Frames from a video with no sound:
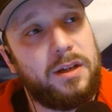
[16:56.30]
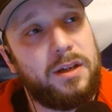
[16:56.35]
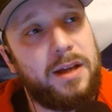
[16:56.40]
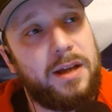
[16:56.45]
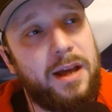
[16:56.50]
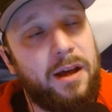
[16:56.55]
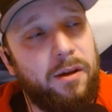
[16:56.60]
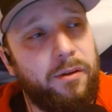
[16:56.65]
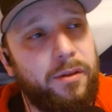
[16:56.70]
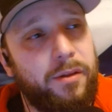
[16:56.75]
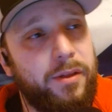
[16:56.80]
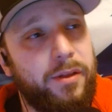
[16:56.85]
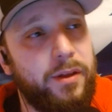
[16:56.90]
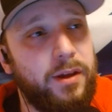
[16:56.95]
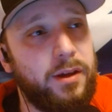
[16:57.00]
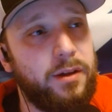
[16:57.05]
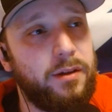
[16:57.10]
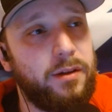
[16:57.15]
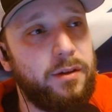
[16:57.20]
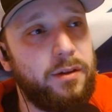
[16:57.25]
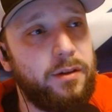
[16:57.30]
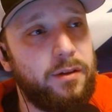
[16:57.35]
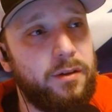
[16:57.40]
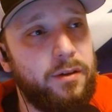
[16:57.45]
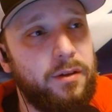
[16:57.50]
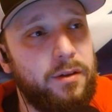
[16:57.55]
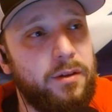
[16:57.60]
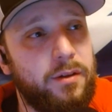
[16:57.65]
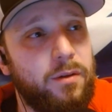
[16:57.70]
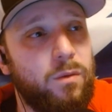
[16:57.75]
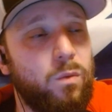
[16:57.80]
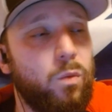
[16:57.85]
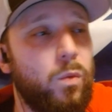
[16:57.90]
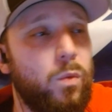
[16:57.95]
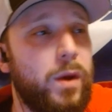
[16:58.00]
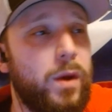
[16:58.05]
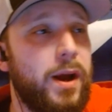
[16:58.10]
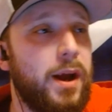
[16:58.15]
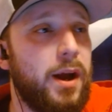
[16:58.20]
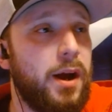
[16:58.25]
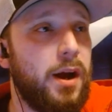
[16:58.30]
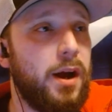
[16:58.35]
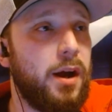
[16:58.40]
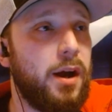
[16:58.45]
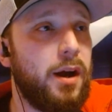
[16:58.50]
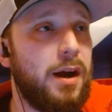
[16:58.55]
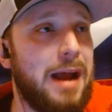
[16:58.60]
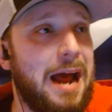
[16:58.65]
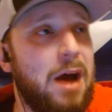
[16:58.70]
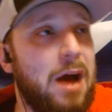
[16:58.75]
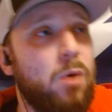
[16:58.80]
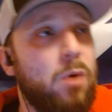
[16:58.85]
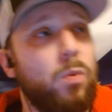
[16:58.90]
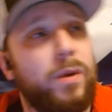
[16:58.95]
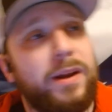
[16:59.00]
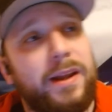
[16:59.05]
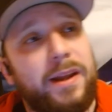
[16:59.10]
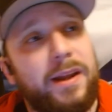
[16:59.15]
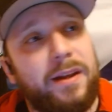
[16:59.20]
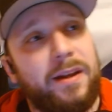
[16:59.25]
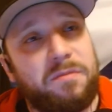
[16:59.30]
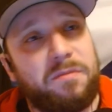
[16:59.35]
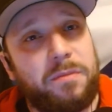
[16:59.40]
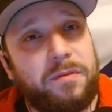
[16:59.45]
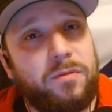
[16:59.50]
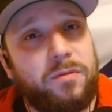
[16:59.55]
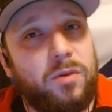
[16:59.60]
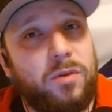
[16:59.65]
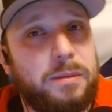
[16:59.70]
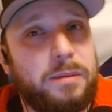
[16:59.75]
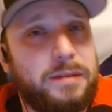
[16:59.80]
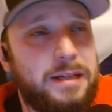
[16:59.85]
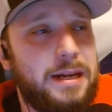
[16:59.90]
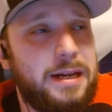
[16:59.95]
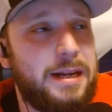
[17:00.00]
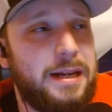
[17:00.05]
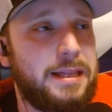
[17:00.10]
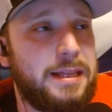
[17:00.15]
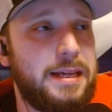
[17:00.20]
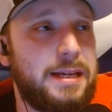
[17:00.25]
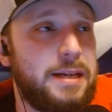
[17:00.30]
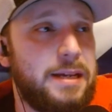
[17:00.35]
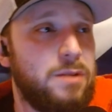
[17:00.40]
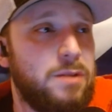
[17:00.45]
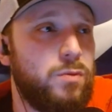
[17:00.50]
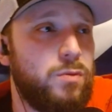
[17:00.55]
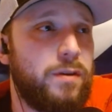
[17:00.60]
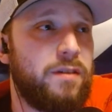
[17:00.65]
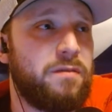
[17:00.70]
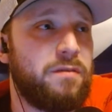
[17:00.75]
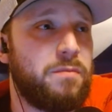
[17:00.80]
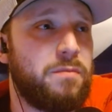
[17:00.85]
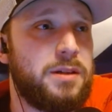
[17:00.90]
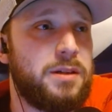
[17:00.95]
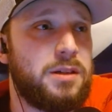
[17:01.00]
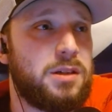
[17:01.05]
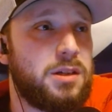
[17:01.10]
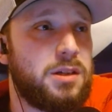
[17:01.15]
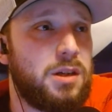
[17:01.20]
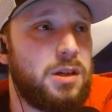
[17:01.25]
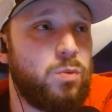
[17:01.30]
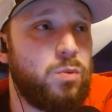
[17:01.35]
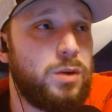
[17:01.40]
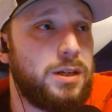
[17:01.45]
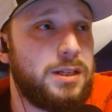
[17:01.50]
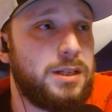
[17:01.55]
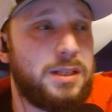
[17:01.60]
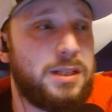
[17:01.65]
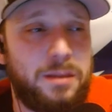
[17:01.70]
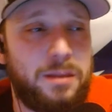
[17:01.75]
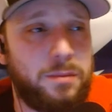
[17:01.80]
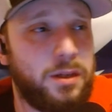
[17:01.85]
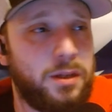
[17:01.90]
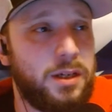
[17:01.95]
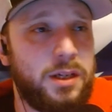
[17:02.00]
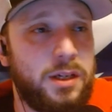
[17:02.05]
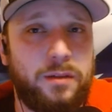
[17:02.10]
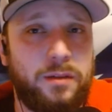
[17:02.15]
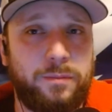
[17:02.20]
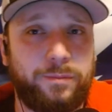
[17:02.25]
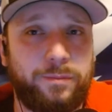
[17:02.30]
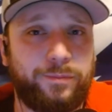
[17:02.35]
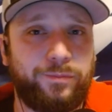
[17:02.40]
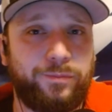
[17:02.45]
healthy, you know, how would he have performed? And I think it would have been somewhat similar